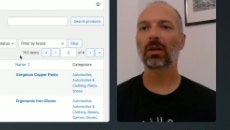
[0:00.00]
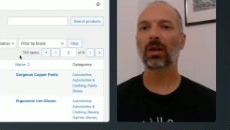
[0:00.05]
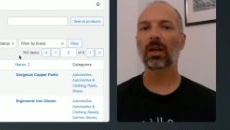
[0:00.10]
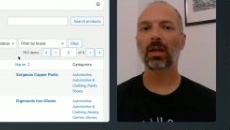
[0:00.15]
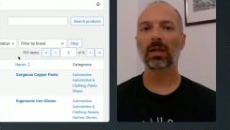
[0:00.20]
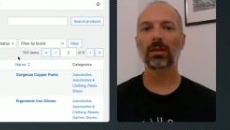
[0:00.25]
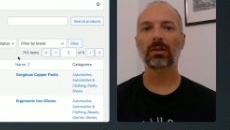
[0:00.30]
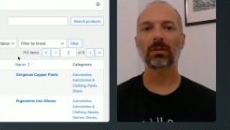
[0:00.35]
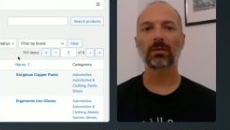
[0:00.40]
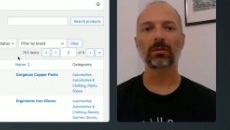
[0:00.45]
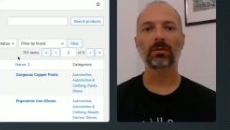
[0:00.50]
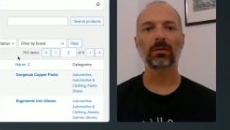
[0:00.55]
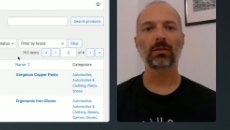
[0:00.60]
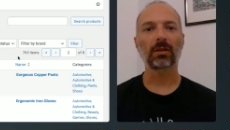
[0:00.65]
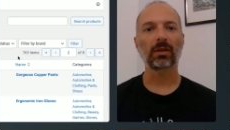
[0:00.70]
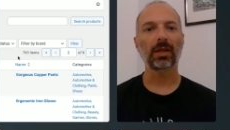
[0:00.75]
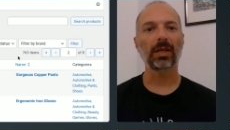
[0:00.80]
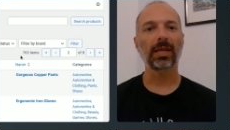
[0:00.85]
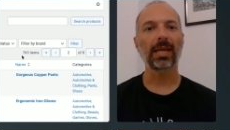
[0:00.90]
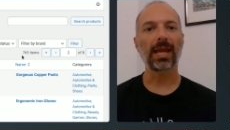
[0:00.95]
And
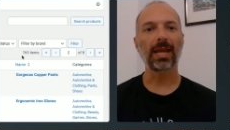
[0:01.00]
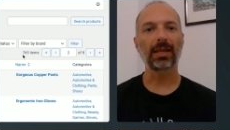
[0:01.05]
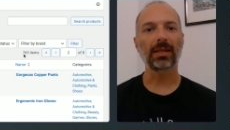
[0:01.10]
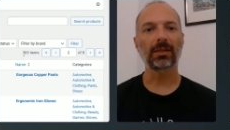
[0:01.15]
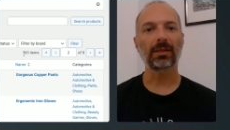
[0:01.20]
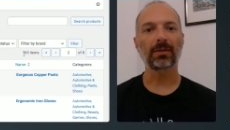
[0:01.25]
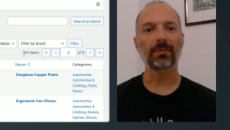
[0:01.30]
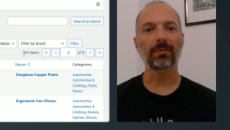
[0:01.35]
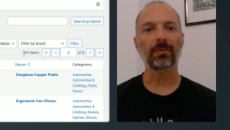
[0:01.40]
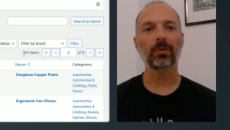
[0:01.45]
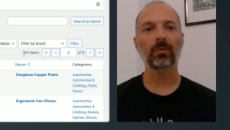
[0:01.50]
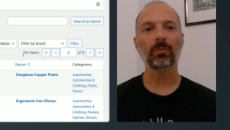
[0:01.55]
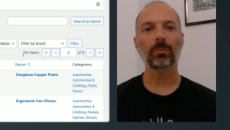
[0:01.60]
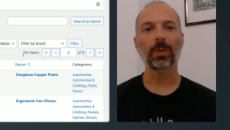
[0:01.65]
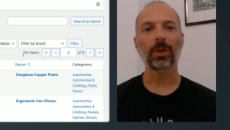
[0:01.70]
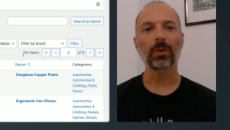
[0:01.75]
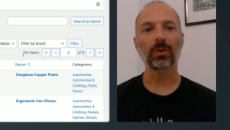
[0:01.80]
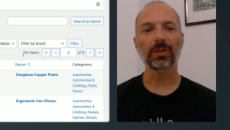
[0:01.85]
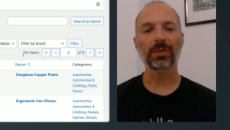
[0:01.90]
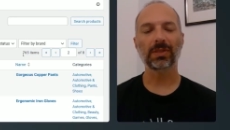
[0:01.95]
again, in a few
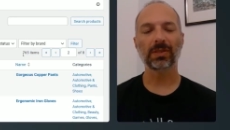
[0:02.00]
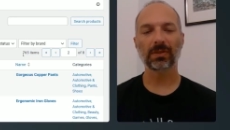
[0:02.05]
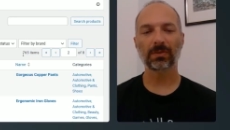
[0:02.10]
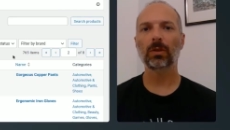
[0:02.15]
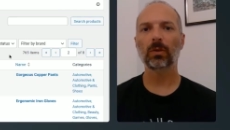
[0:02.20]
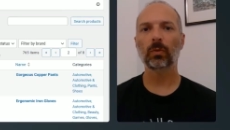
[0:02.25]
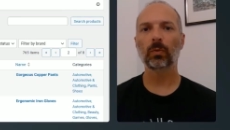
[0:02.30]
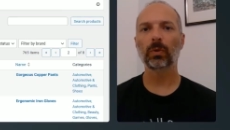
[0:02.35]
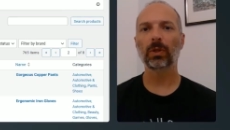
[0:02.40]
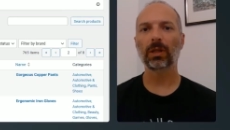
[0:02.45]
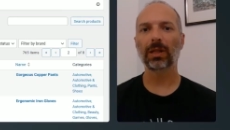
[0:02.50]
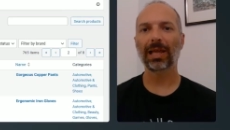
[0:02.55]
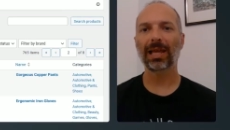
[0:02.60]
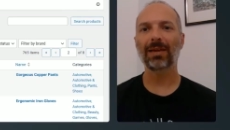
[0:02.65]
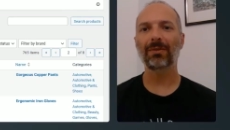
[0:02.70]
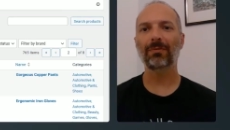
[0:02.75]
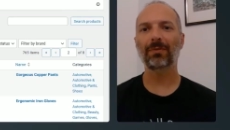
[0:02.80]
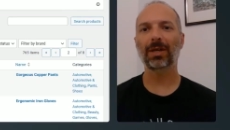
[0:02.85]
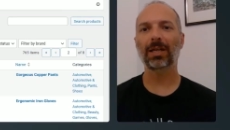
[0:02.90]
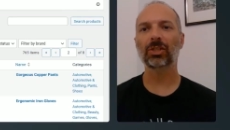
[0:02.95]
minutes, you will
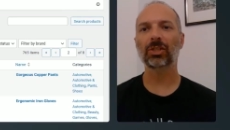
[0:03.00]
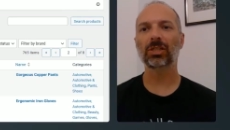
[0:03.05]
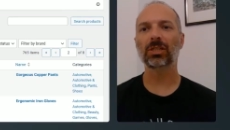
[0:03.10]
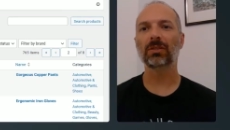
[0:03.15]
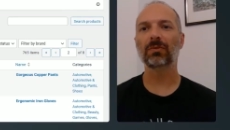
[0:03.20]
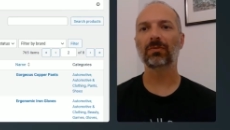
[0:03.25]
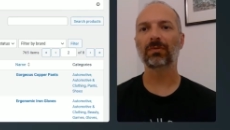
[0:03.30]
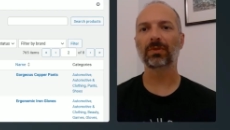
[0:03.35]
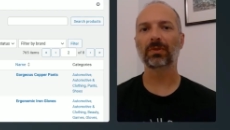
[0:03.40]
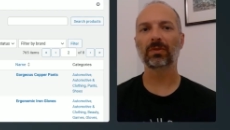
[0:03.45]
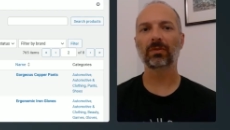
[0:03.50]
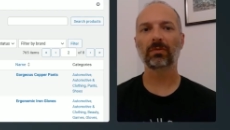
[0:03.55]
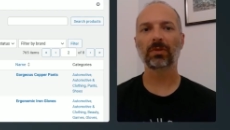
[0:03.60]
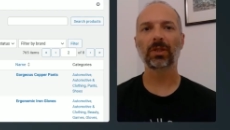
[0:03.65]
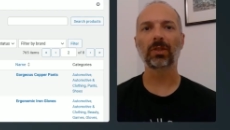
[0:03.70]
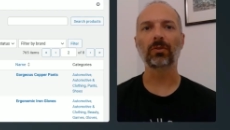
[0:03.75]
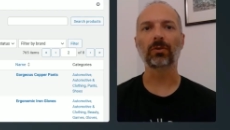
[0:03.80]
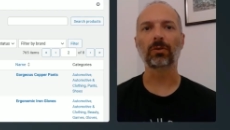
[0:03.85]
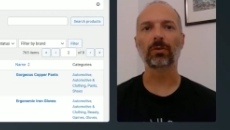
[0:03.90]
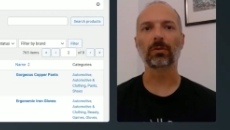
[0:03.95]
have achieved
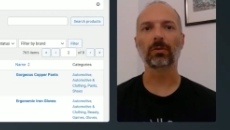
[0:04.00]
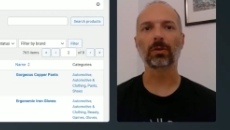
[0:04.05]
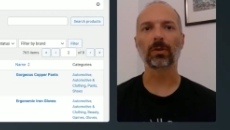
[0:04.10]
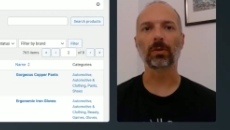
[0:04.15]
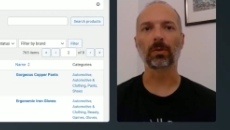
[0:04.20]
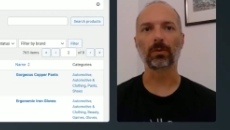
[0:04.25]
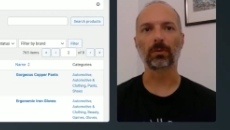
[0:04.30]
your goal.